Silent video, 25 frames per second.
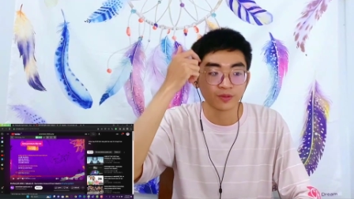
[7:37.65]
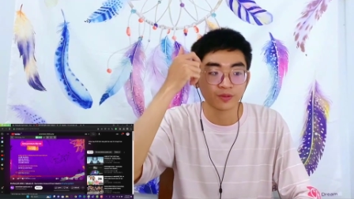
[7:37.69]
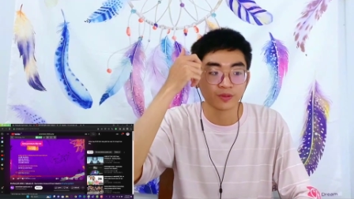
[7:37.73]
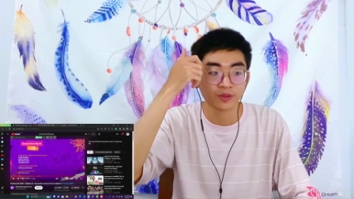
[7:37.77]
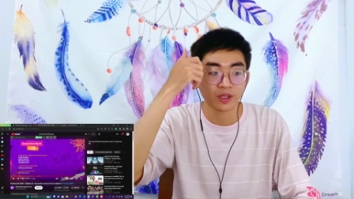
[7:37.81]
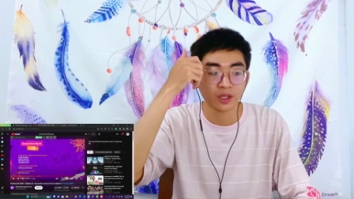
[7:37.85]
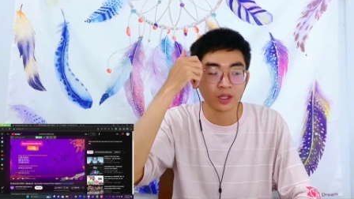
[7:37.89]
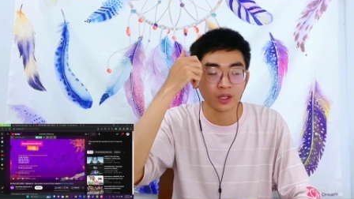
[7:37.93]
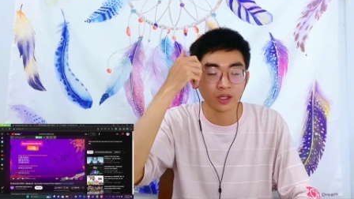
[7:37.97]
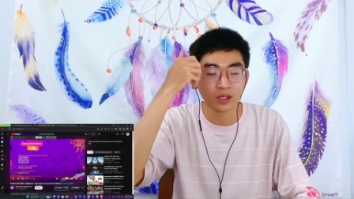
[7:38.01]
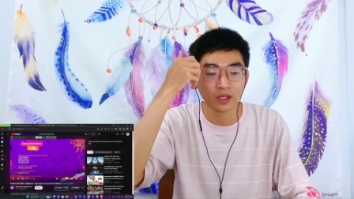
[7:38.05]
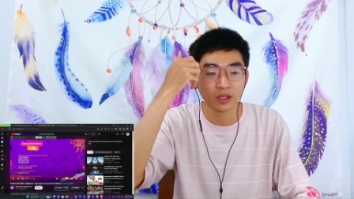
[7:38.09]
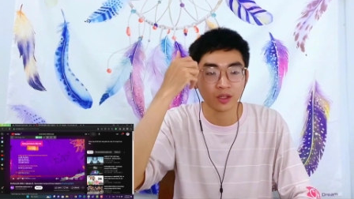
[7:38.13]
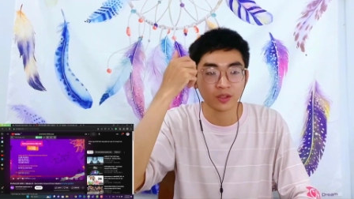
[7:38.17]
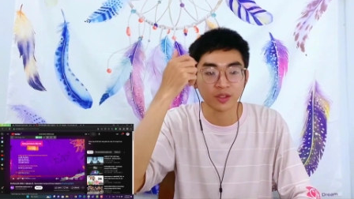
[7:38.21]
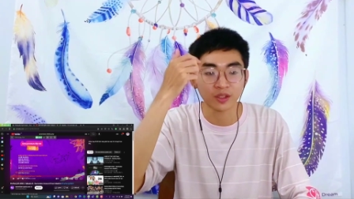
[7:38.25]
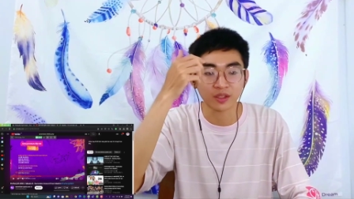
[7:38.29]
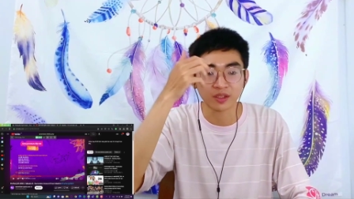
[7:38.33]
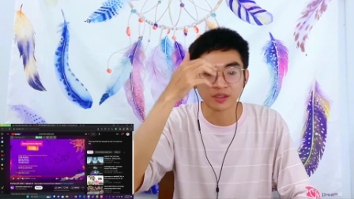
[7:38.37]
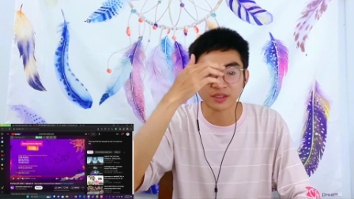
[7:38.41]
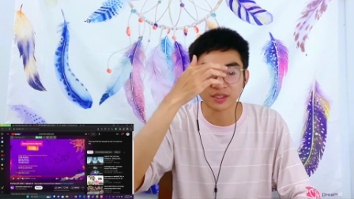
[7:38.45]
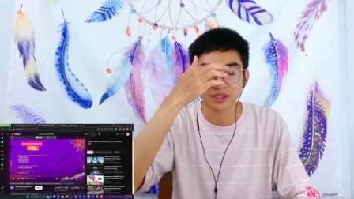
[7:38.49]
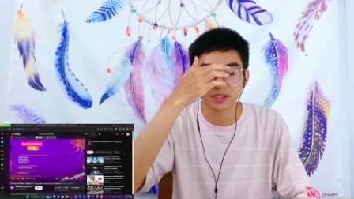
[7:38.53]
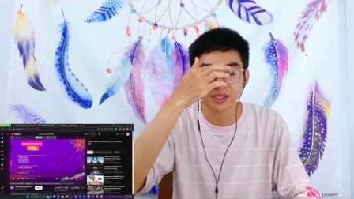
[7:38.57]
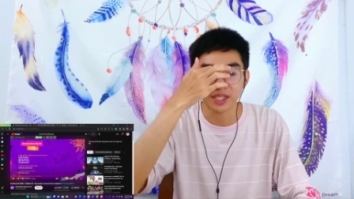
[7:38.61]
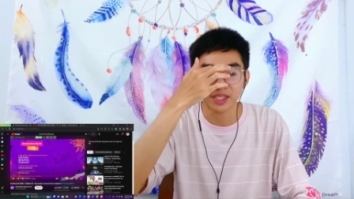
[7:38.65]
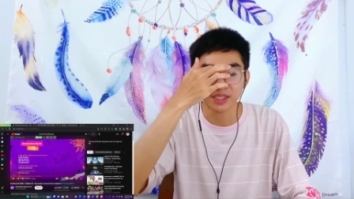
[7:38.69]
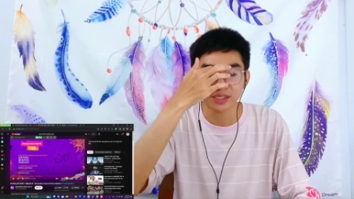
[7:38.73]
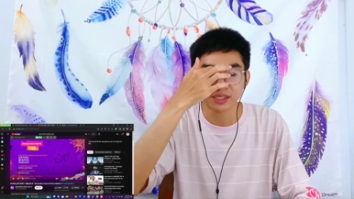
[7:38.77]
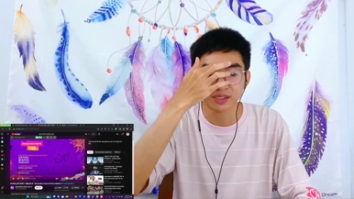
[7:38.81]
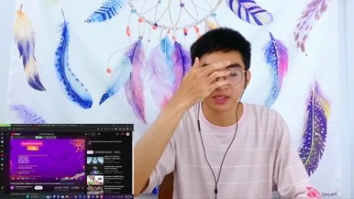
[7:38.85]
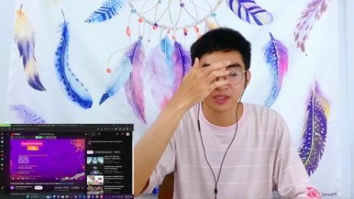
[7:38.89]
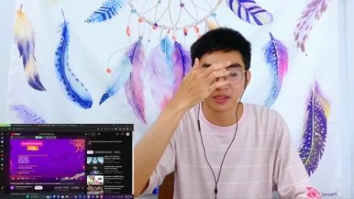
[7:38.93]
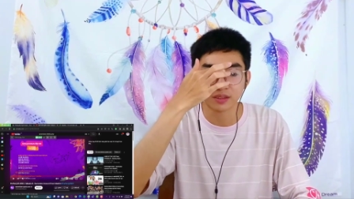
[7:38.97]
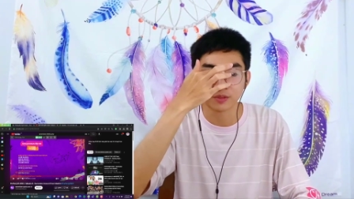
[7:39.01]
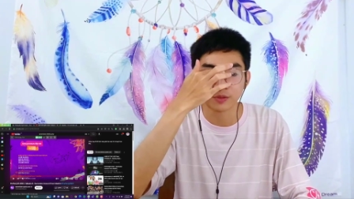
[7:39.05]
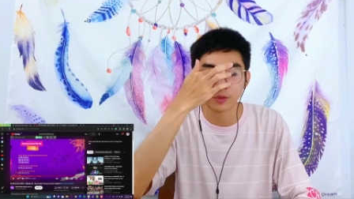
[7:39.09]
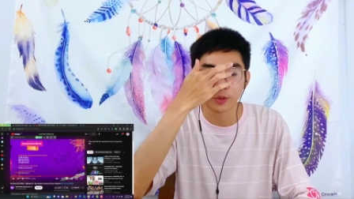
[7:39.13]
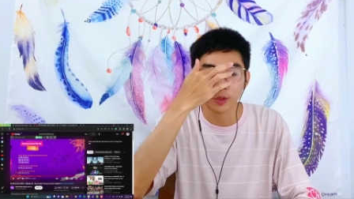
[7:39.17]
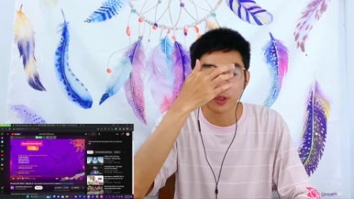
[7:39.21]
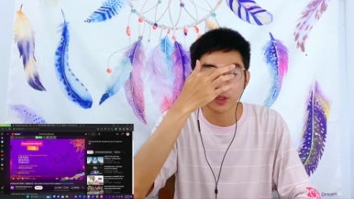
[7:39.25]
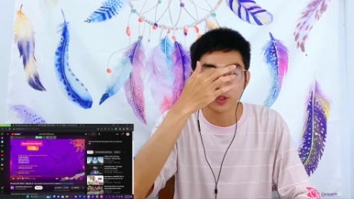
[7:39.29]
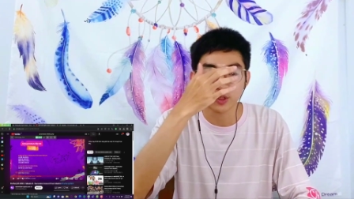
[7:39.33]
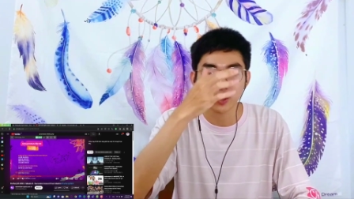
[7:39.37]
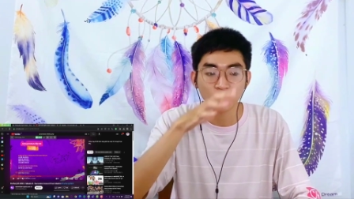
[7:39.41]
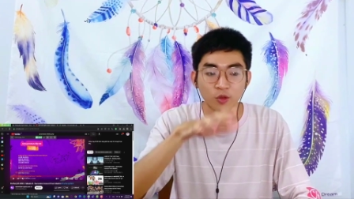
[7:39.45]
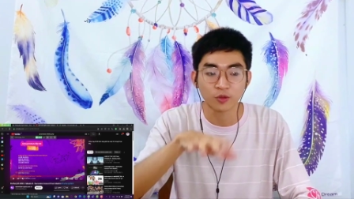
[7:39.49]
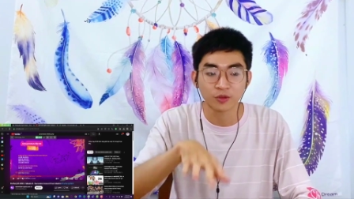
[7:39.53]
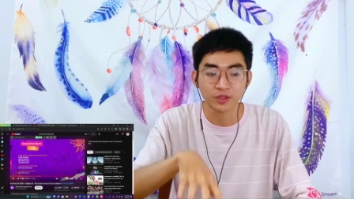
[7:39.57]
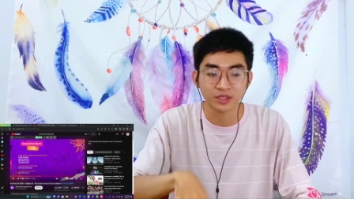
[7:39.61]
uh, on the contestant for the
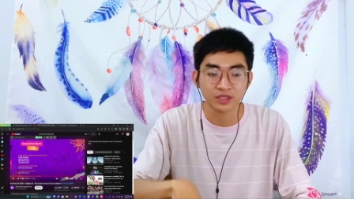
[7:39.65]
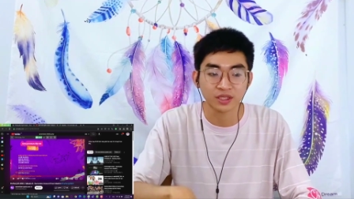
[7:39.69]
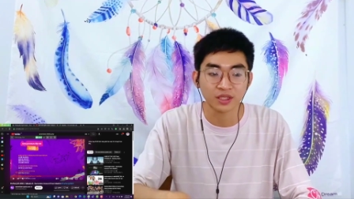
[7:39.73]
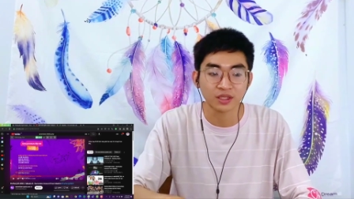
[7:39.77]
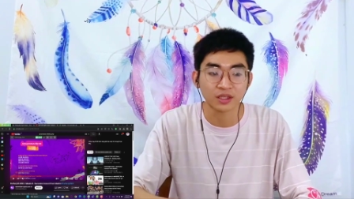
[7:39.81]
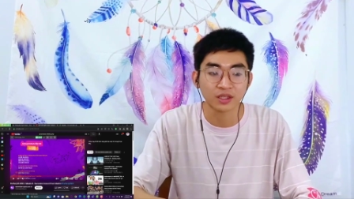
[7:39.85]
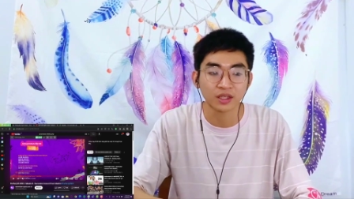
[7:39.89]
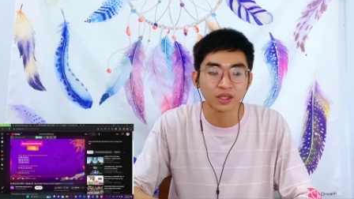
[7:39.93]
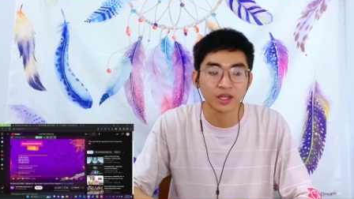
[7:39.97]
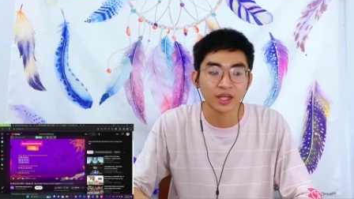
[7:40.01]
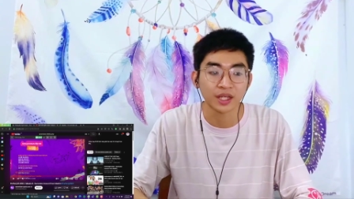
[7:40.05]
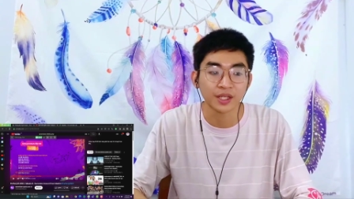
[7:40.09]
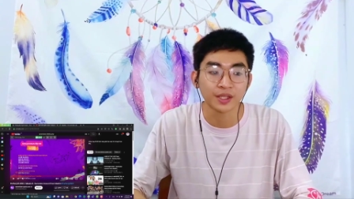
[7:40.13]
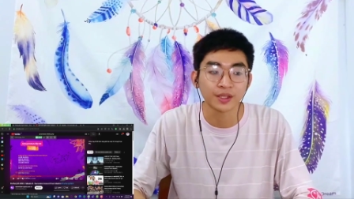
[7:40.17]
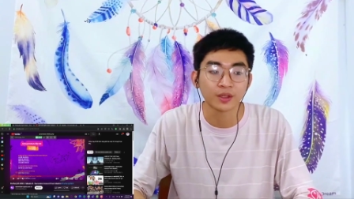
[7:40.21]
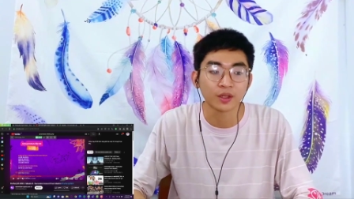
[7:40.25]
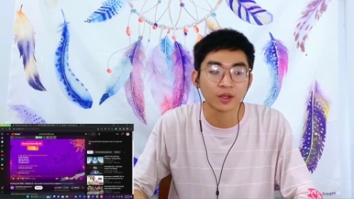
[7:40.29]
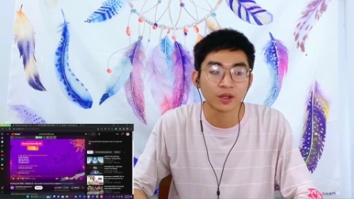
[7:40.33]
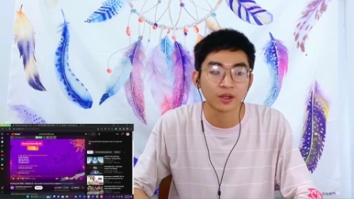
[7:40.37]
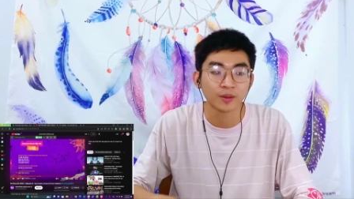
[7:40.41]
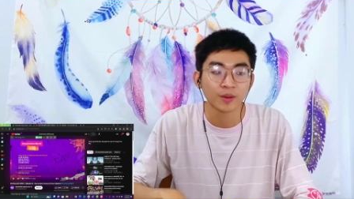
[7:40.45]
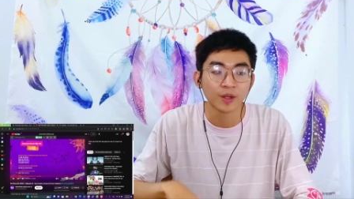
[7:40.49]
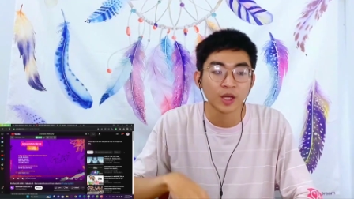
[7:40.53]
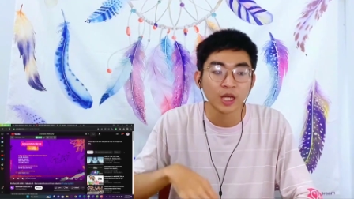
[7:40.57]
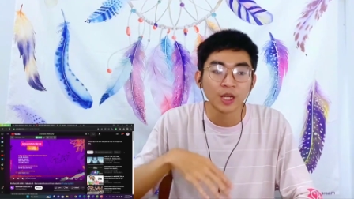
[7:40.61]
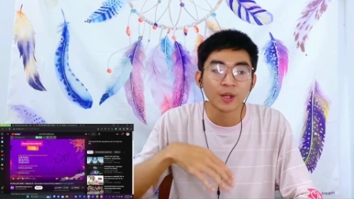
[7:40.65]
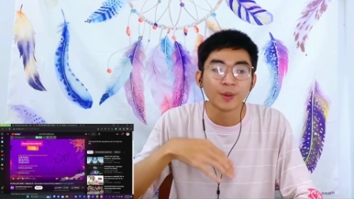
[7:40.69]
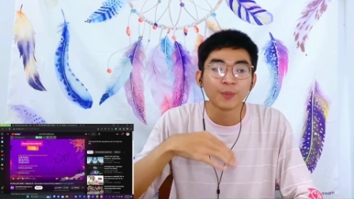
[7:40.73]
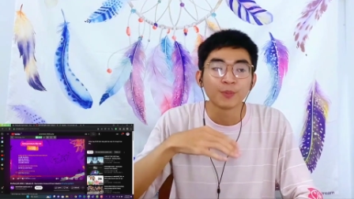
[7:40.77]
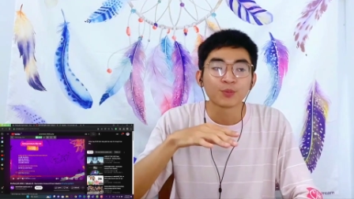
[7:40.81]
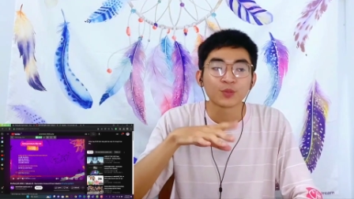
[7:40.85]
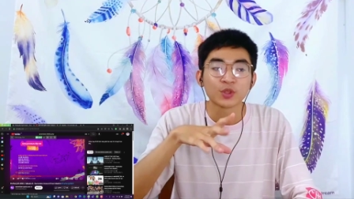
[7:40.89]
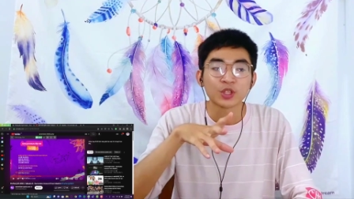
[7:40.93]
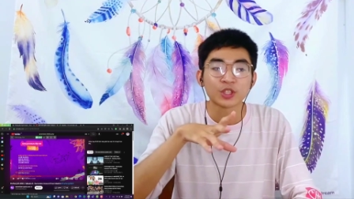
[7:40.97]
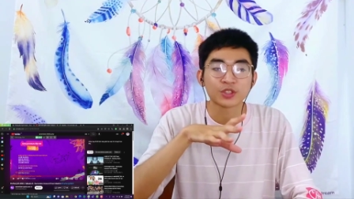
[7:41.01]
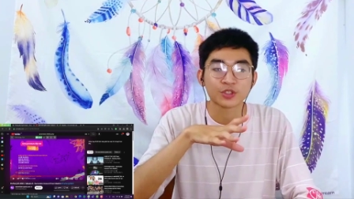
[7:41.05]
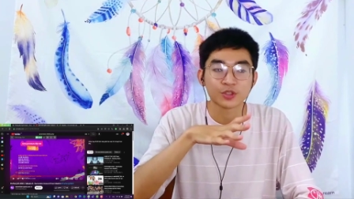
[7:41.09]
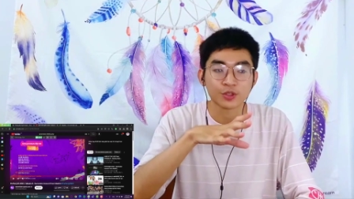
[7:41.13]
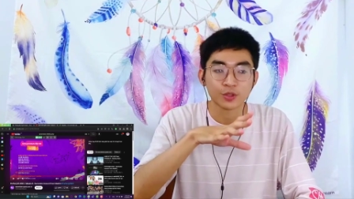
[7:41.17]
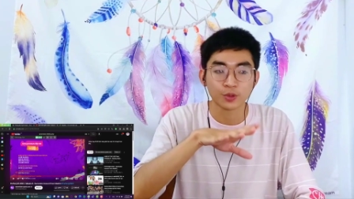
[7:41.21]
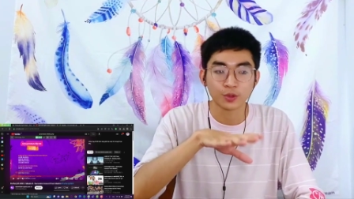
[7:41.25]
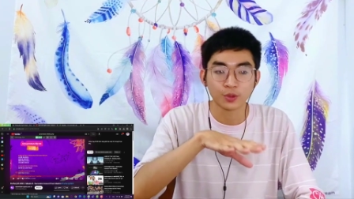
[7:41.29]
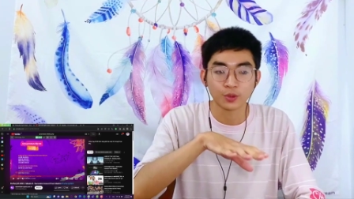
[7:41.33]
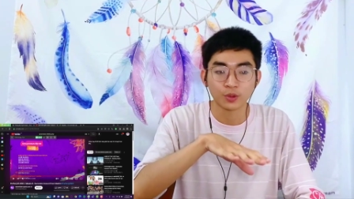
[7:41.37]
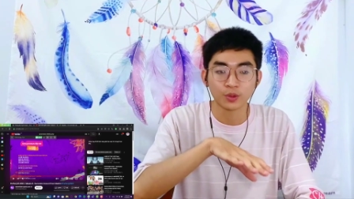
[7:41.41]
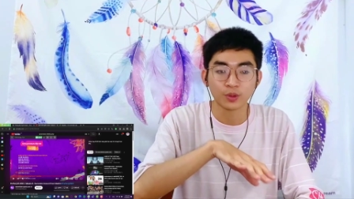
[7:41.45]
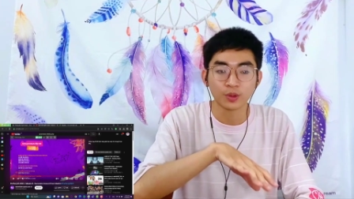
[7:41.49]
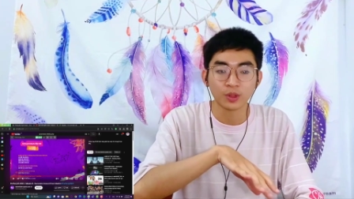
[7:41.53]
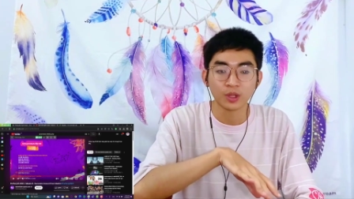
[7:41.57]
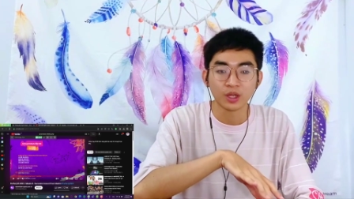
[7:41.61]
Eurovision and
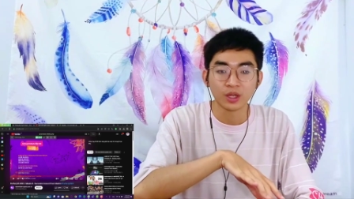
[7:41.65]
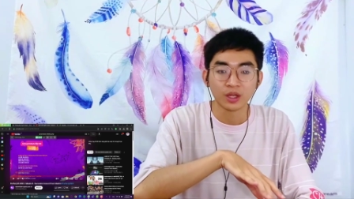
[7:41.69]
So